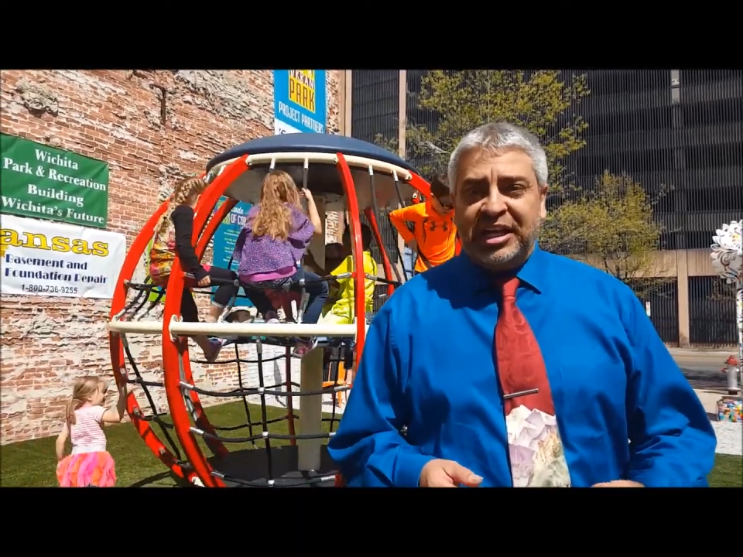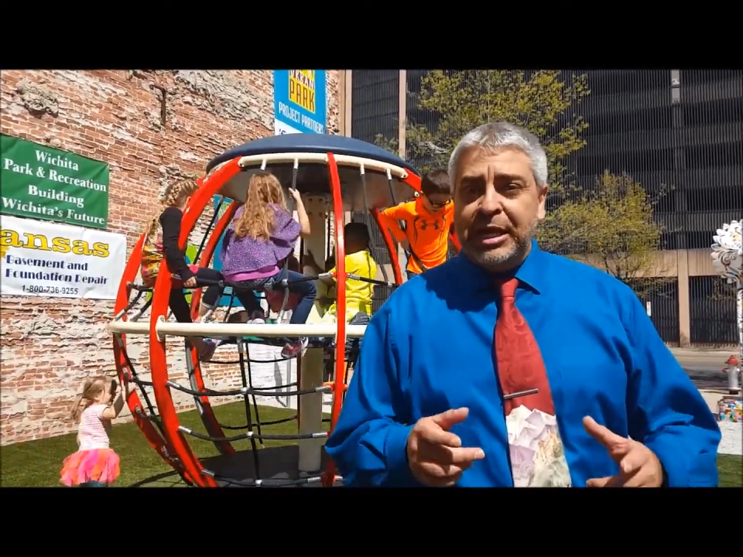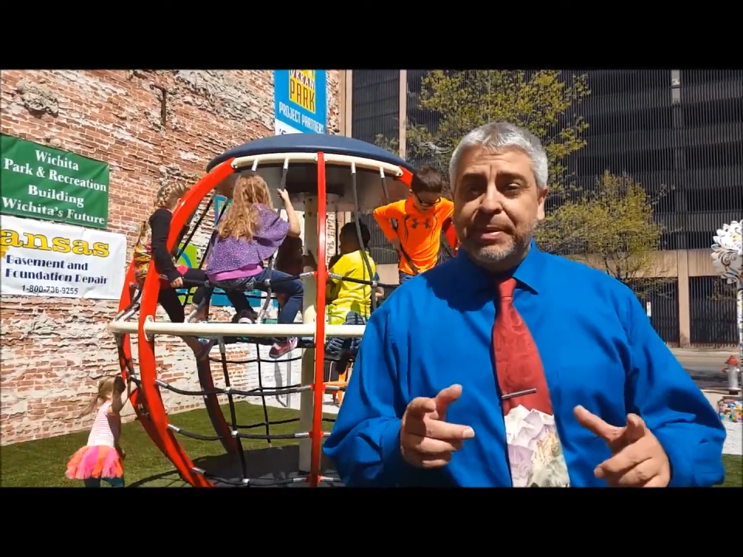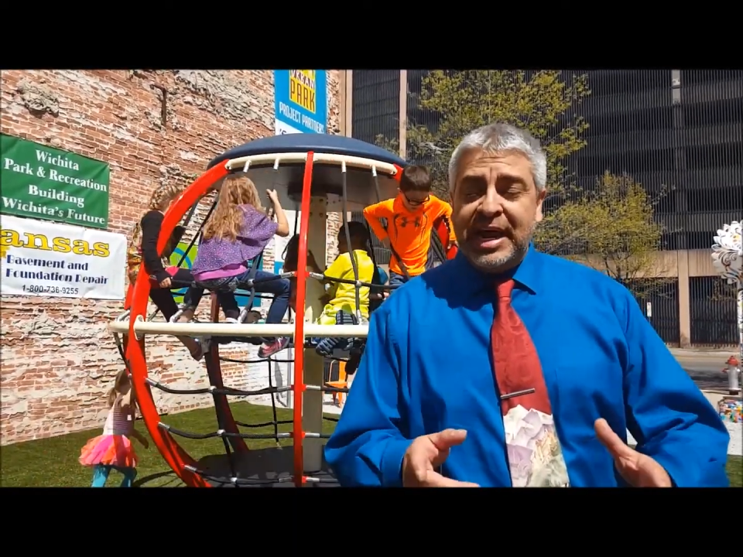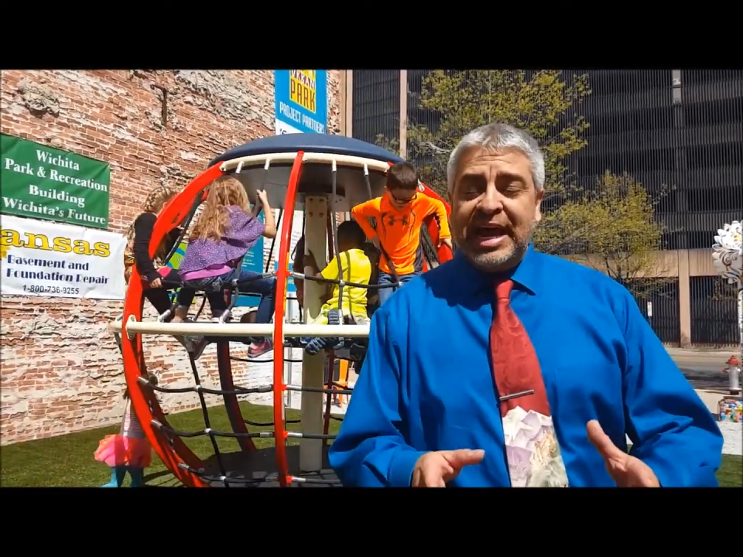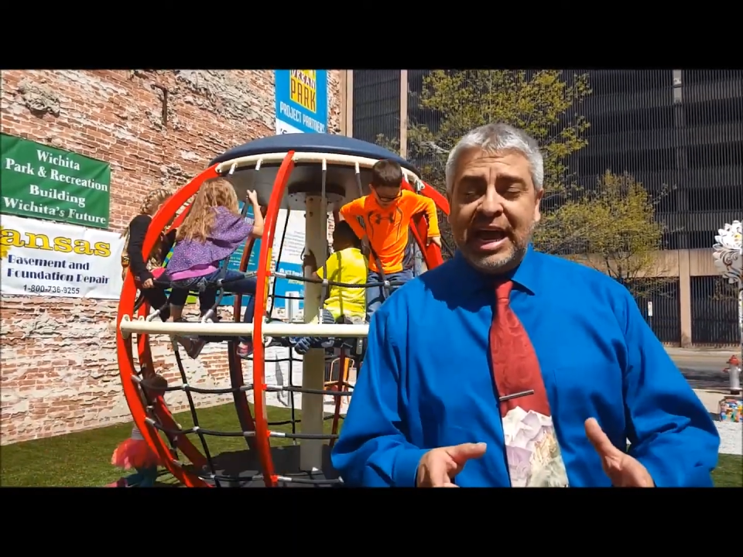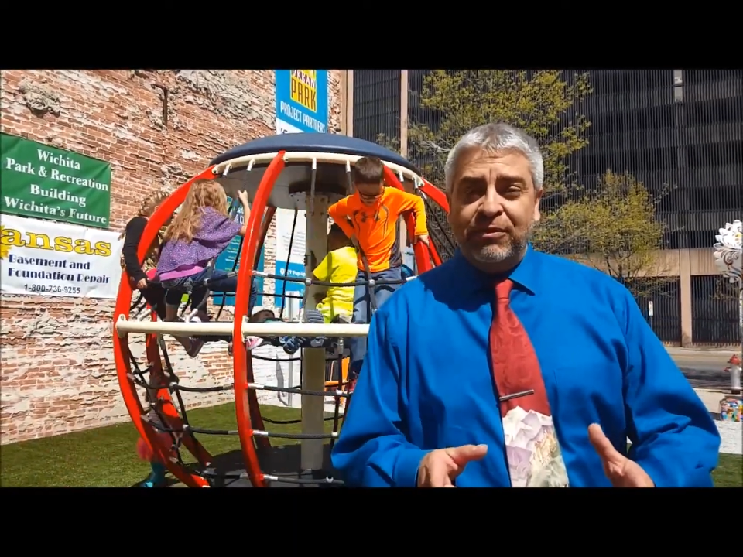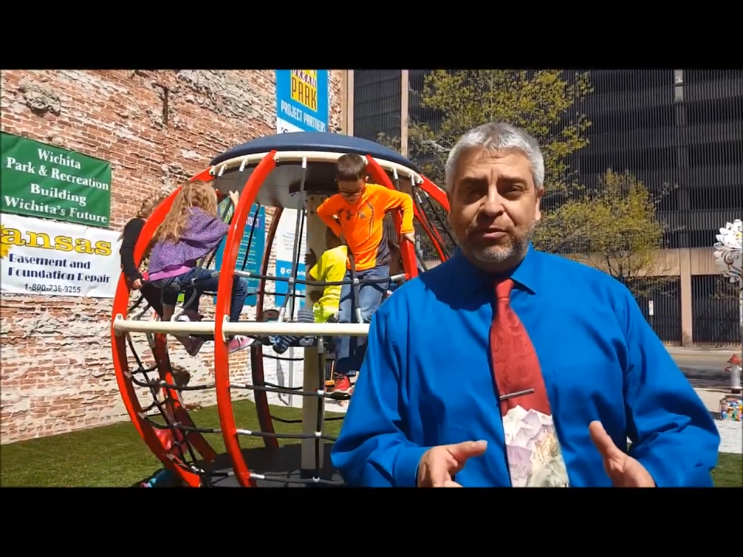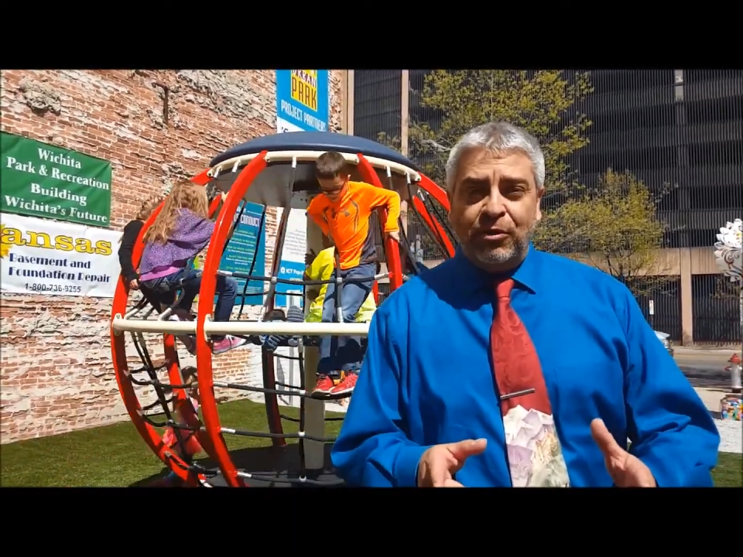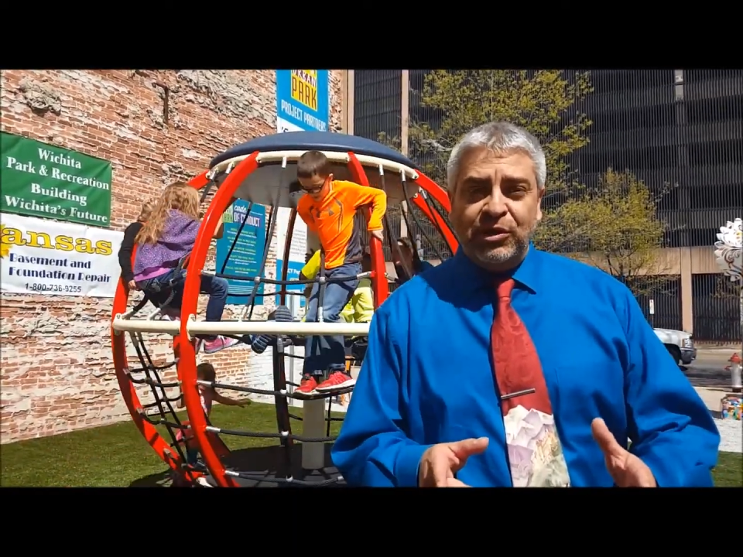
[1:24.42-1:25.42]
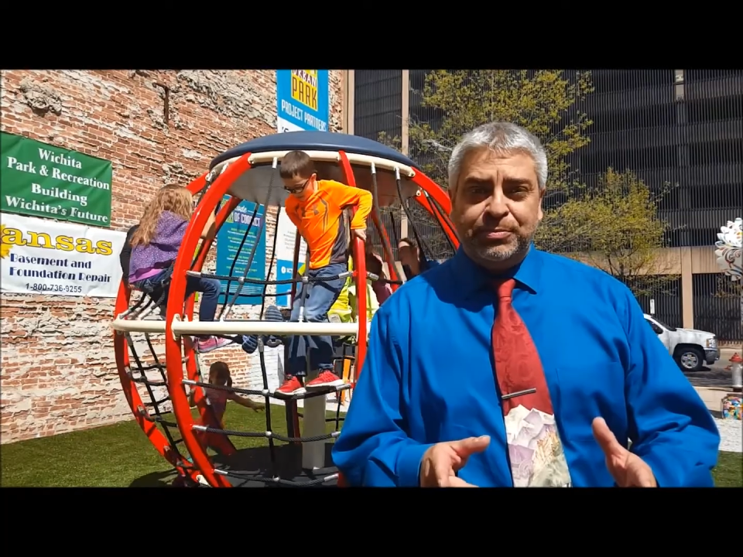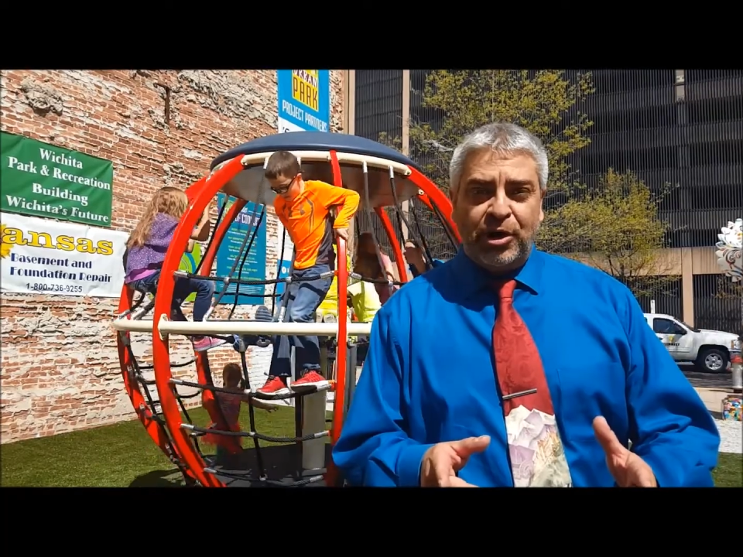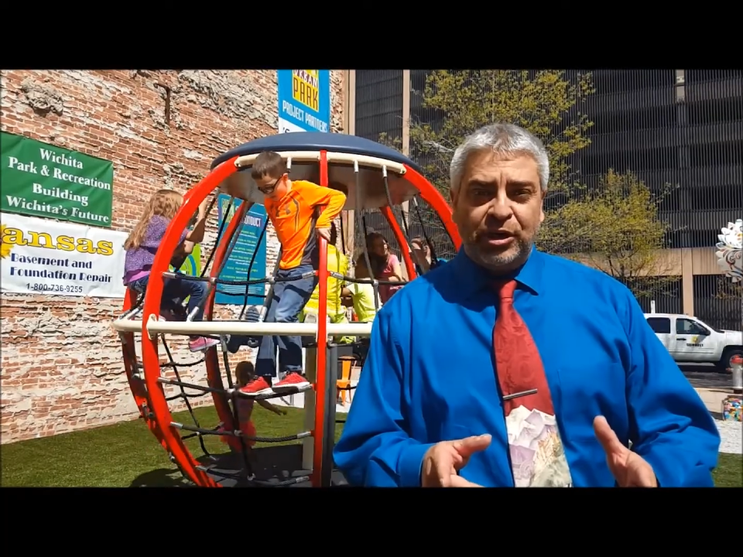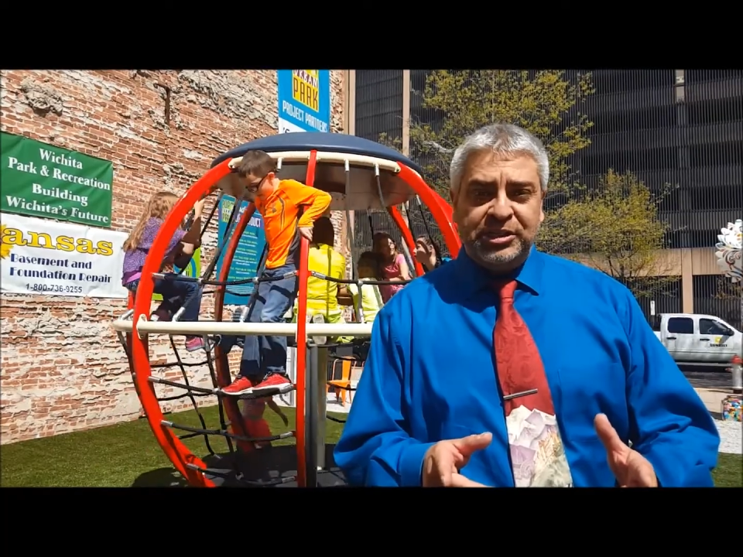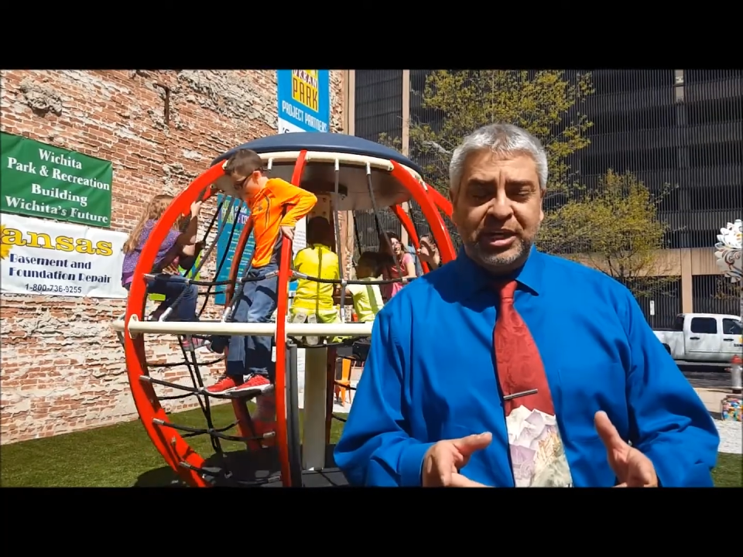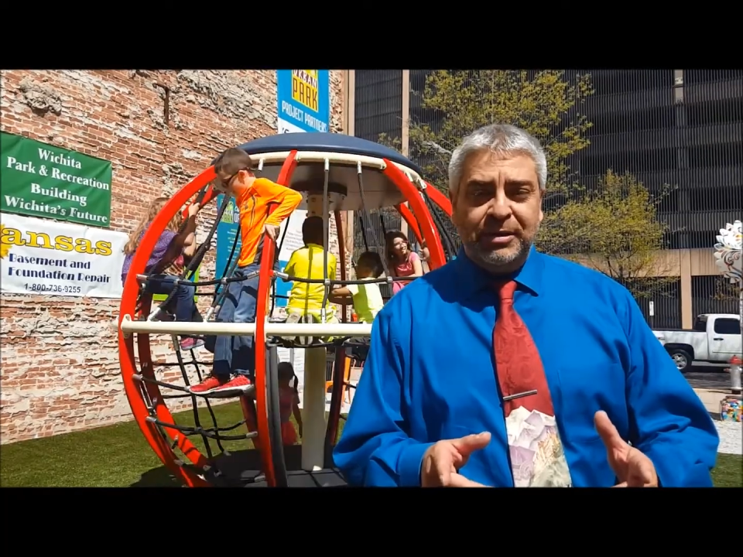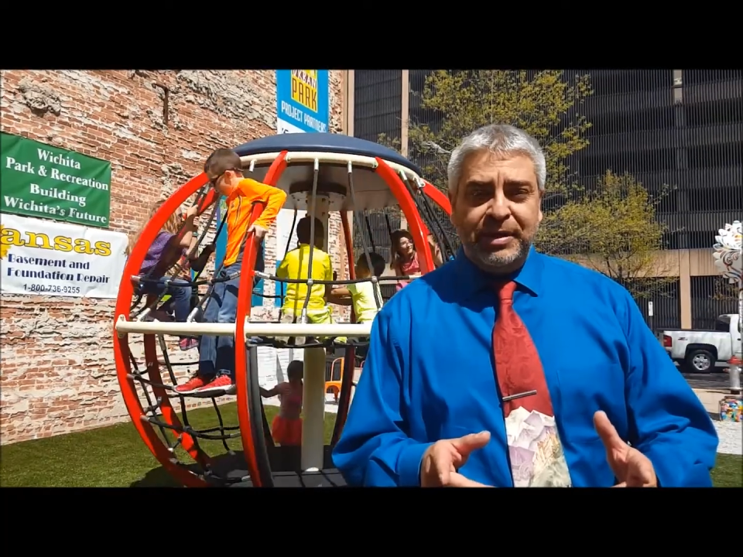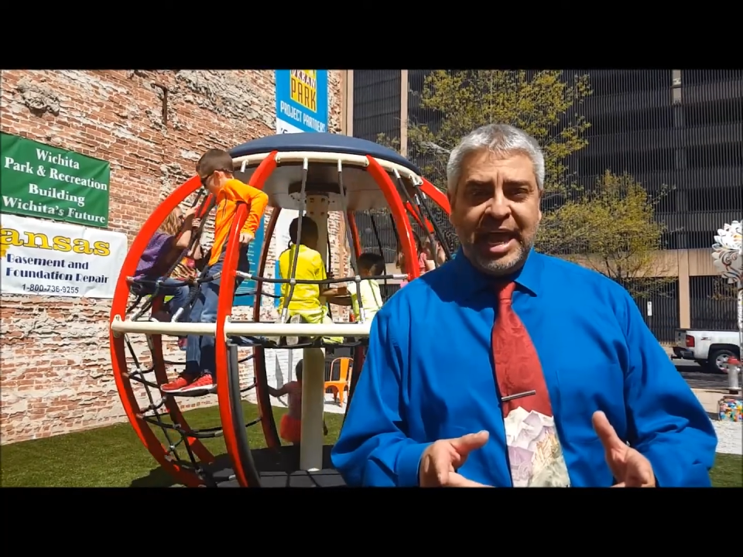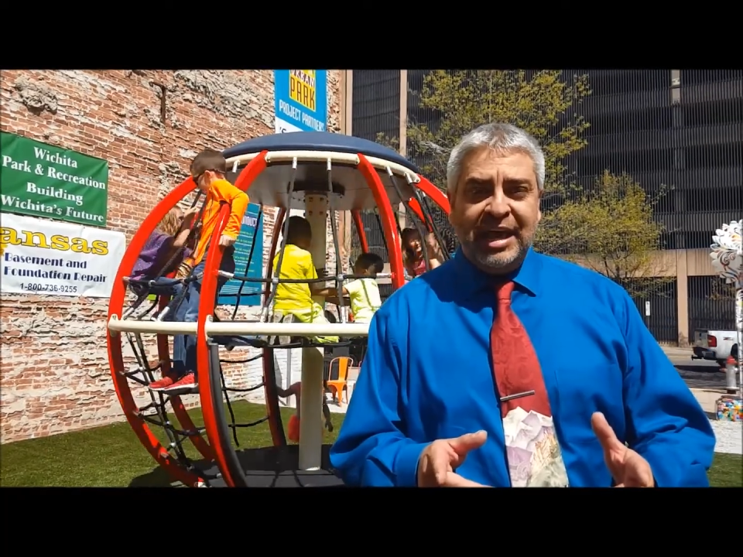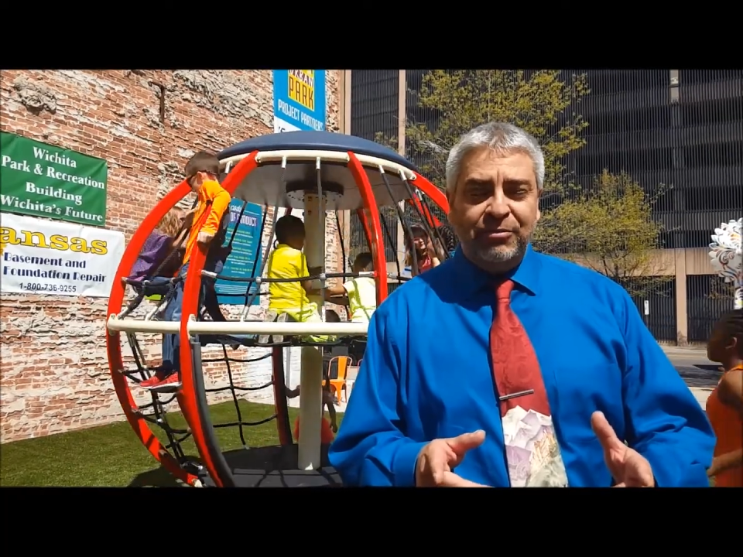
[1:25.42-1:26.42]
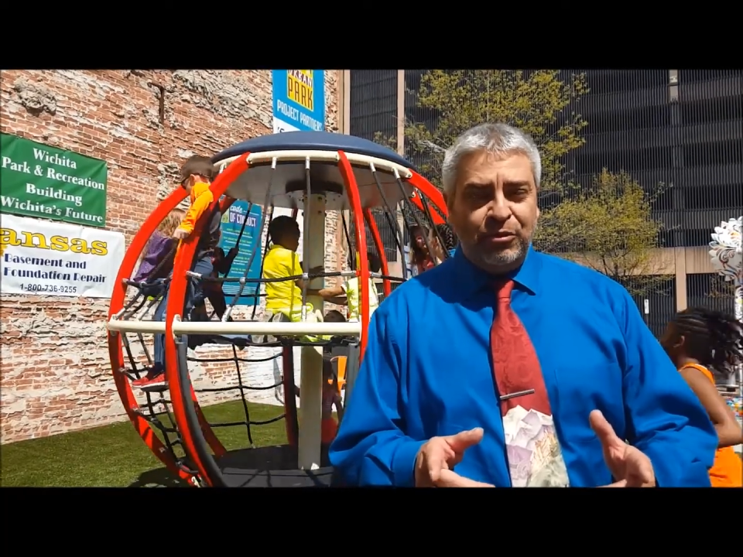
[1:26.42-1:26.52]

Keep an eye out for which park it's going to be at.